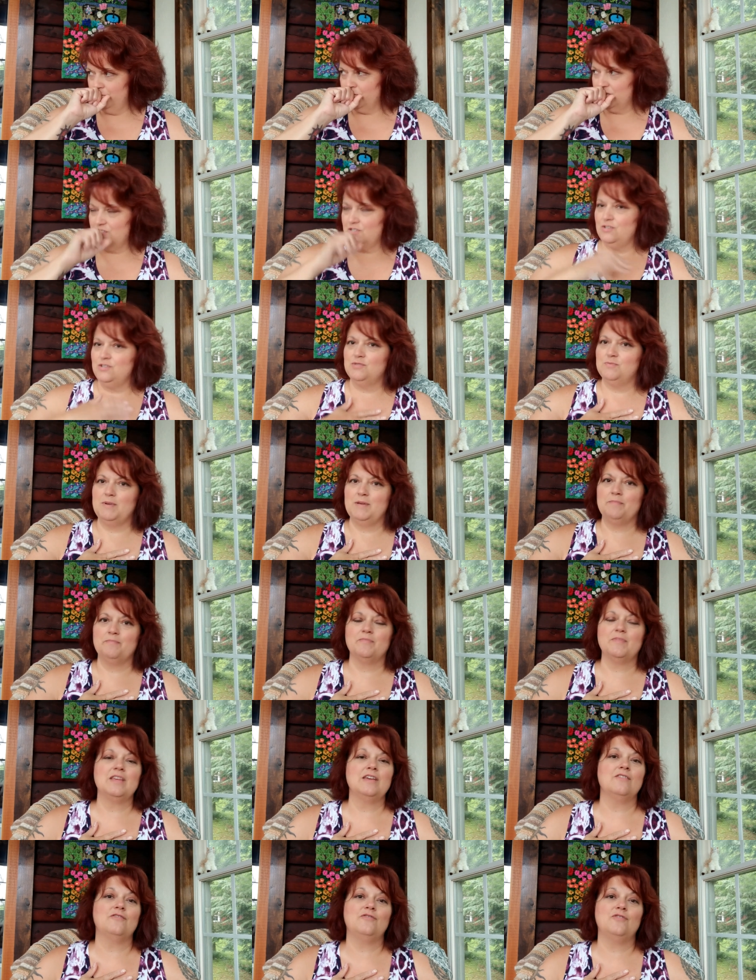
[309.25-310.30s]
Excuse me,
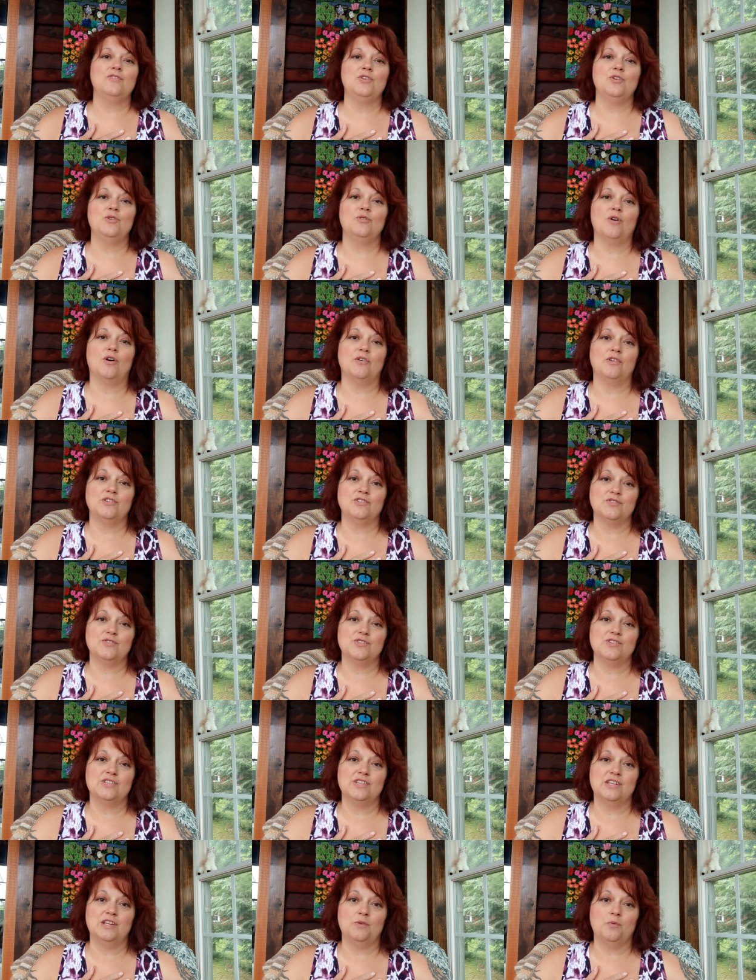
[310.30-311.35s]
if you are
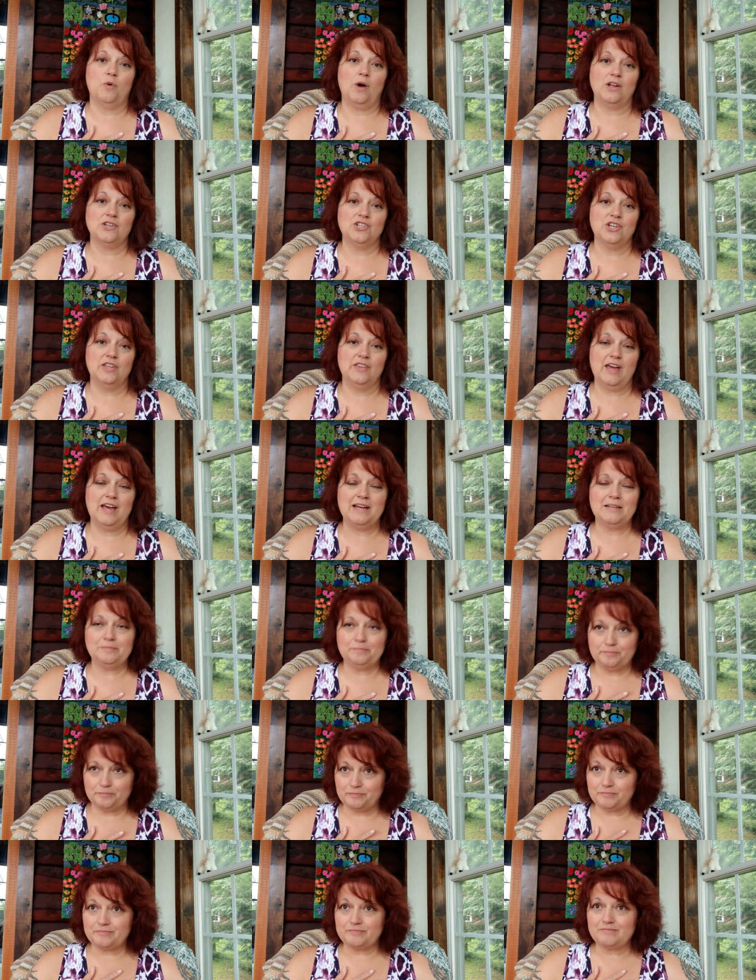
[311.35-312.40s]
interested in watching that
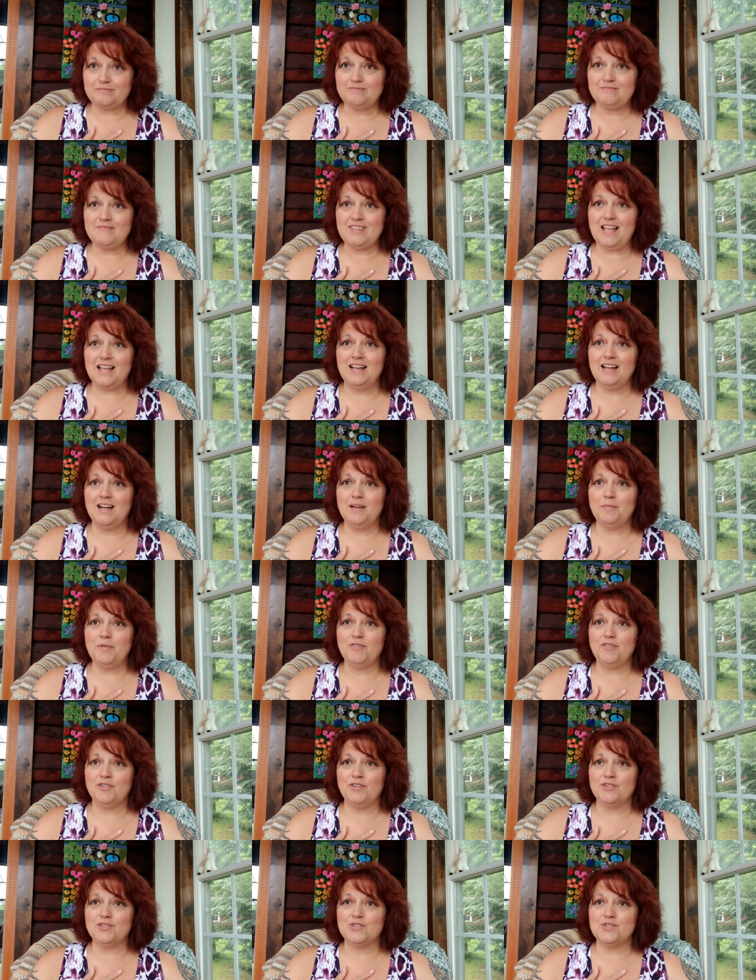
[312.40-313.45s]
um,
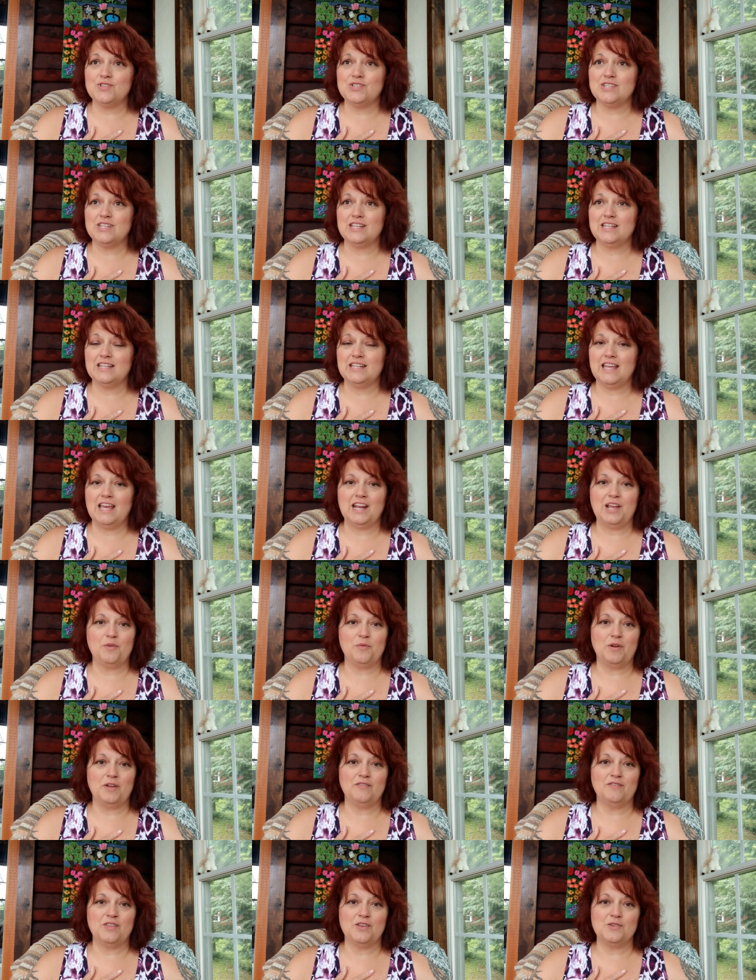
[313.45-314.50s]
if you're interested in getting
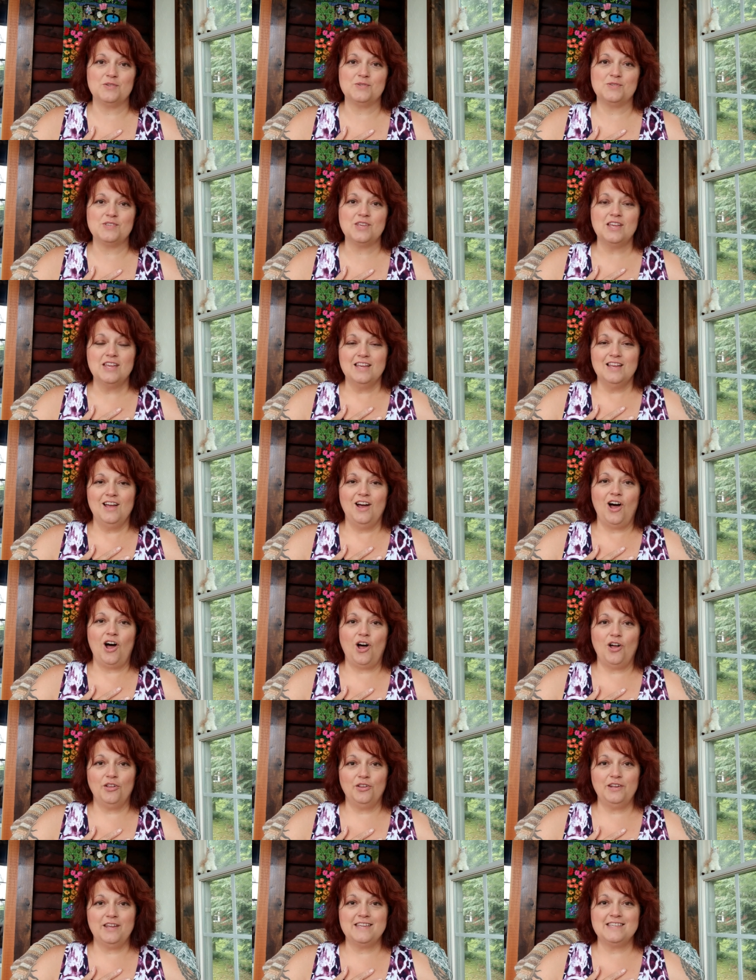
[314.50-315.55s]
one of those
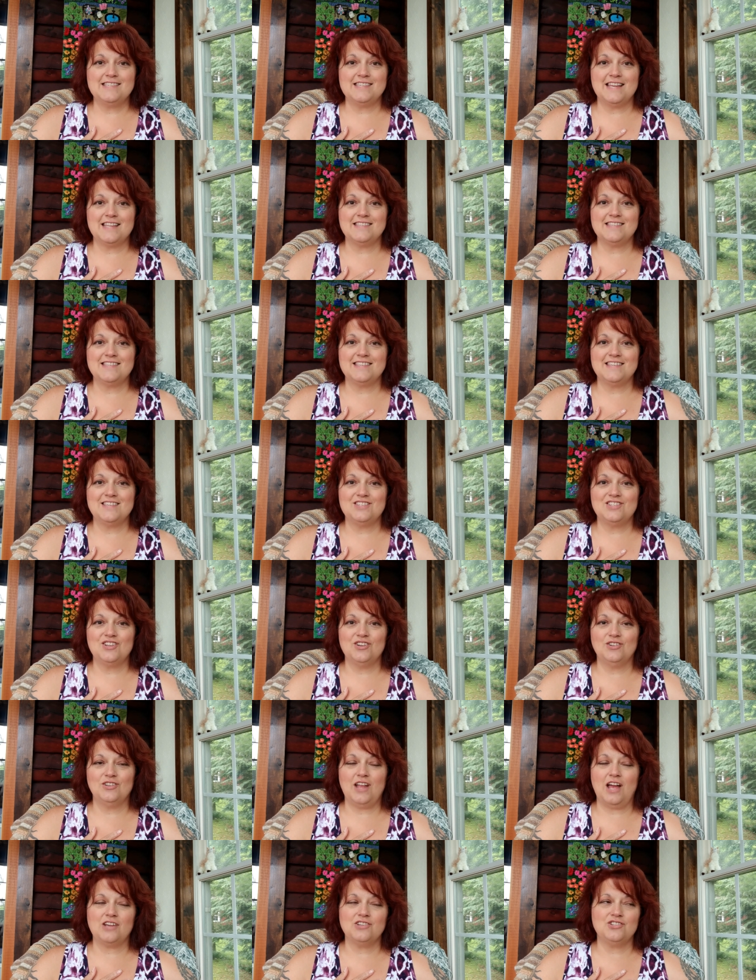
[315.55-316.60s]
holiday sets this
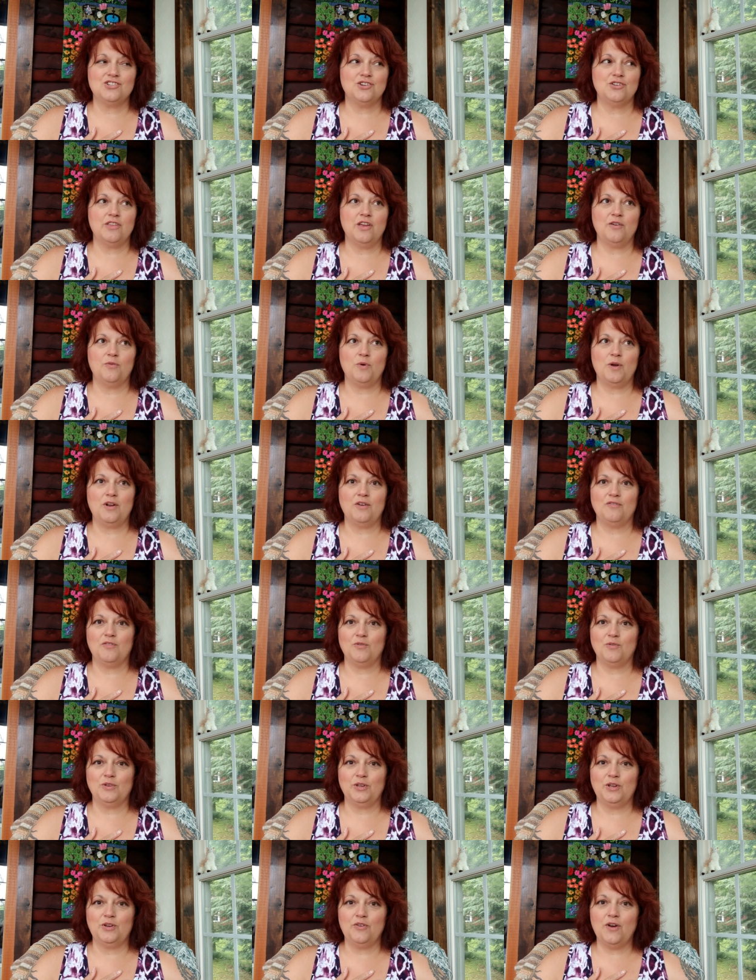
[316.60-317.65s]
year. Last year they went over
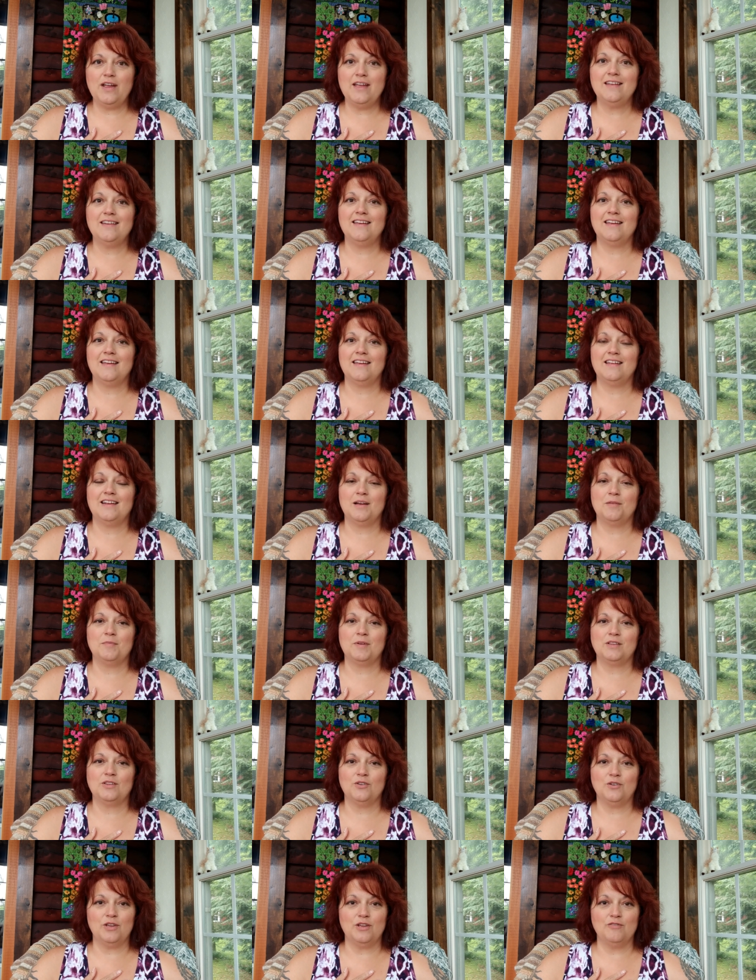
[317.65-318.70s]
really great, and I'm
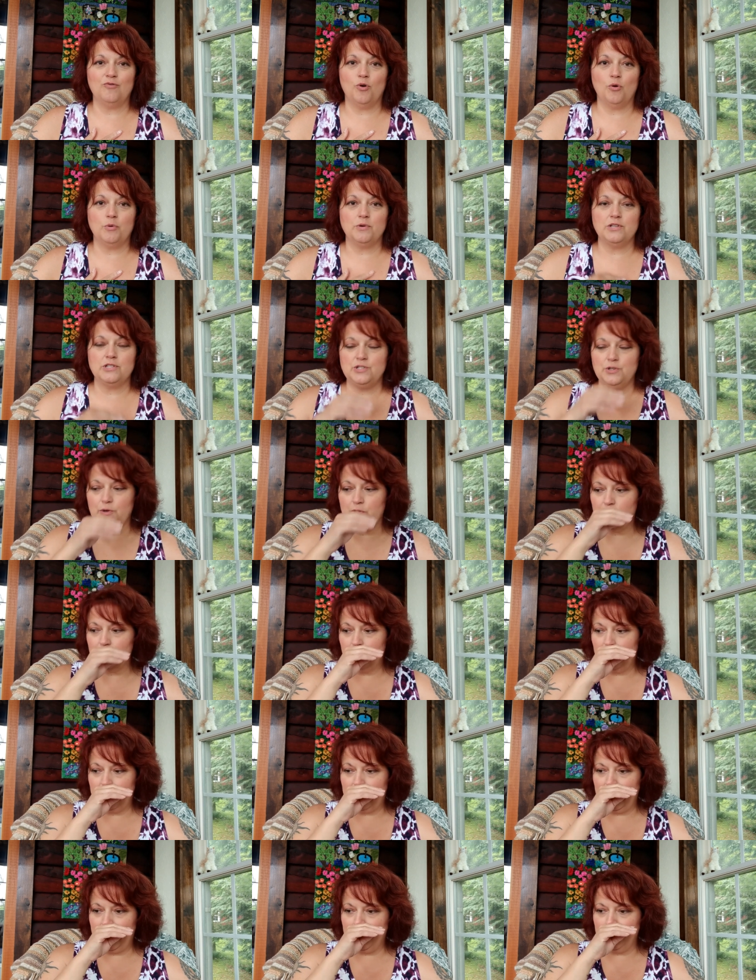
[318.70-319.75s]
looking forward to doing them
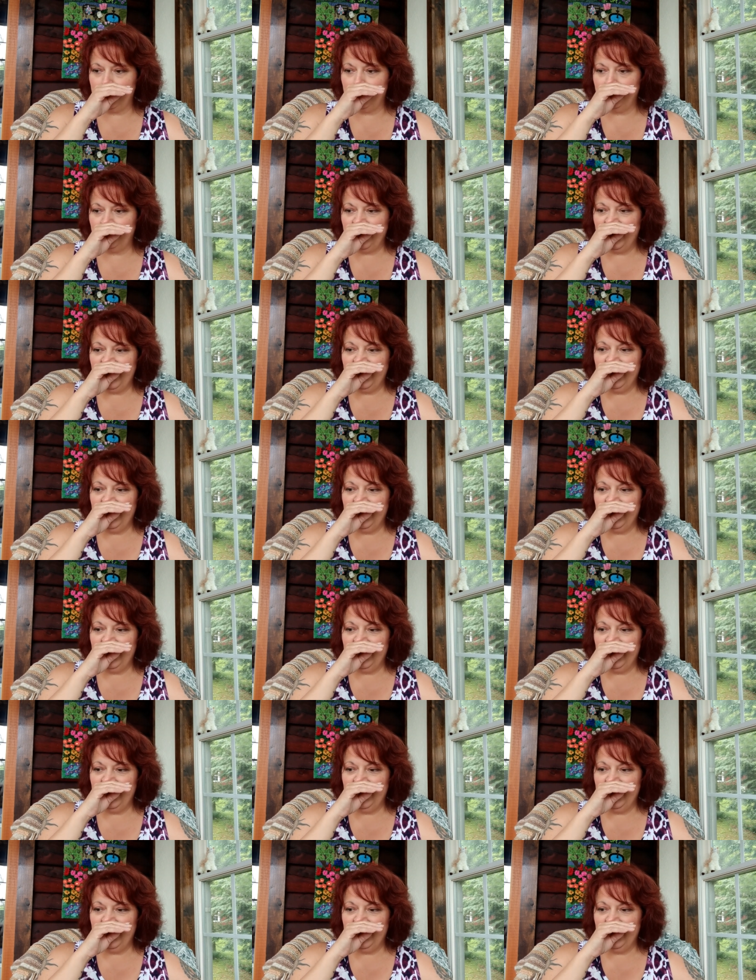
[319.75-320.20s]
again.